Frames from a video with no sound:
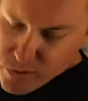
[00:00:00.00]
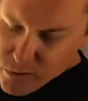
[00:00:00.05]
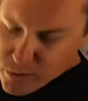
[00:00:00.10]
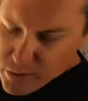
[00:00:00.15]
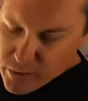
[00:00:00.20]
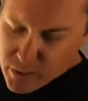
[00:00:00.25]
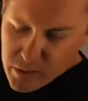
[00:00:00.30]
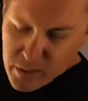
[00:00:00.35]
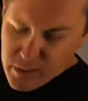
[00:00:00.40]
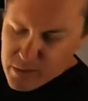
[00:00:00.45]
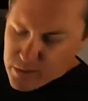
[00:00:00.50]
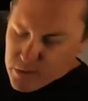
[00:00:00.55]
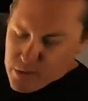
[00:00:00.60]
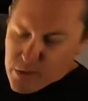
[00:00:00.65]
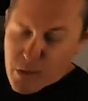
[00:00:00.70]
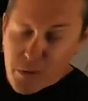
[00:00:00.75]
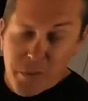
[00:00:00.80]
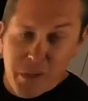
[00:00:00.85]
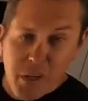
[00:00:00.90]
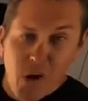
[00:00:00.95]
drilling a
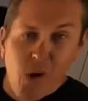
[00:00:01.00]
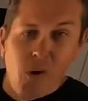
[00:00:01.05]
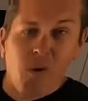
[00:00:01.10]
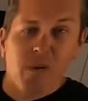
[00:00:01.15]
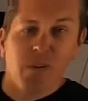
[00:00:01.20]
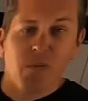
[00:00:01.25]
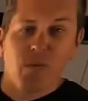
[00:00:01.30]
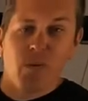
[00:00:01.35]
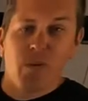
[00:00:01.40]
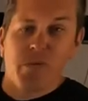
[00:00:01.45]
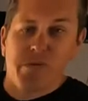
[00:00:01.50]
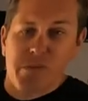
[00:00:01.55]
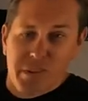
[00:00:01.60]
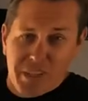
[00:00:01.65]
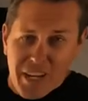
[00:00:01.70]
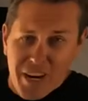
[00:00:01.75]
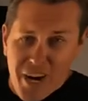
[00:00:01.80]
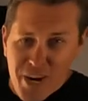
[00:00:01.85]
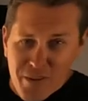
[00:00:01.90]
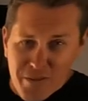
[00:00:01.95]
dirty big hole in the roof of
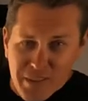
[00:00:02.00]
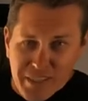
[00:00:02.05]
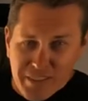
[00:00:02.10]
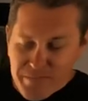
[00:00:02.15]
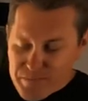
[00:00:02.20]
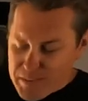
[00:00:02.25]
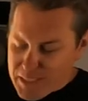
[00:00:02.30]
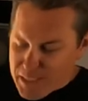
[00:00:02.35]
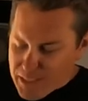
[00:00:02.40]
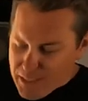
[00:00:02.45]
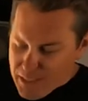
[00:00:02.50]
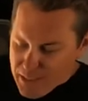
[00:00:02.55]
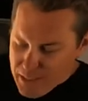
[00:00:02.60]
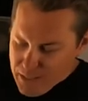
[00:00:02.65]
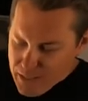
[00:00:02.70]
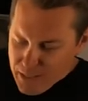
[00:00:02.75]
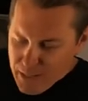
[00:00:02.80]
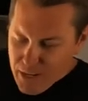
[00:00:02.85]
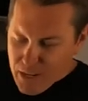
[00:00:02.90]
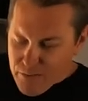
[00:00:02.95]
your caravan.
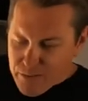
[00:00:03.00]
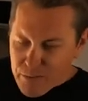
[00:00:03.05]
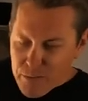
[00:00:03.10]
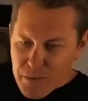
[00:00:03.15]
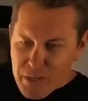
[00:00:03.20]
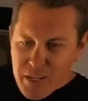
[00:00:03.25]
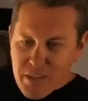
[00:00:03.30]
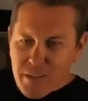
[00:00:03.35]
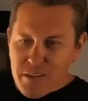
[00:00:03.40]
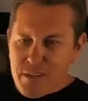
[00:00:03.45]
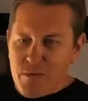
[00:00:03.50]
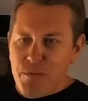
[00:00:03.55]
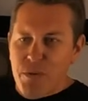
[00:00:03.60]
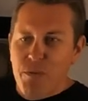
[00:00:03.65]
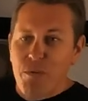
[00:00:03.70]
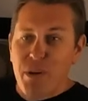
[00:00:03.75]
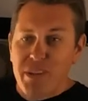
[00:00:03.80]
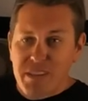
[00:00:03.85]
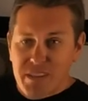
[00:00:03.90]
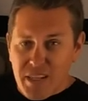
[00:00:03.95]
For me, this would be
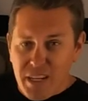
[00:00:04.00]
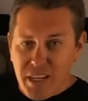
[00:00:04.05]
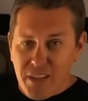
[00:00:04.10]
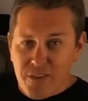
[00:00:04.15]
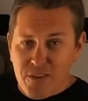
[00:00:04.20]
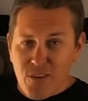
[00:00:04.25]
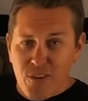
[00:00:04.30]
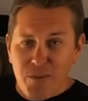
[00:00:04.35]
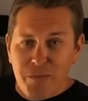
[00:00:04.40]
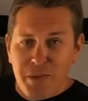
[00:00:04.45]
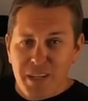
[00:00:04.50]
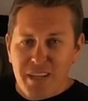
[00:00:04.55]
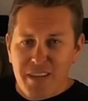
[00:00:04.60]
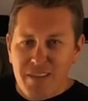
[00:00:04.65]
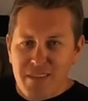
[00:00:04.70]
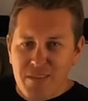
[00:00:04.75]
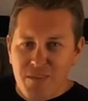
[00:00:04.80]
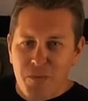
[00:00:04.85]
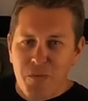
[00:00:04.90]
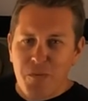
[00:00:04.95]
my 2nd time
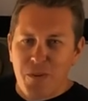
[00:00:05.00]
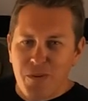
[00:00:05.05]
now, so I'm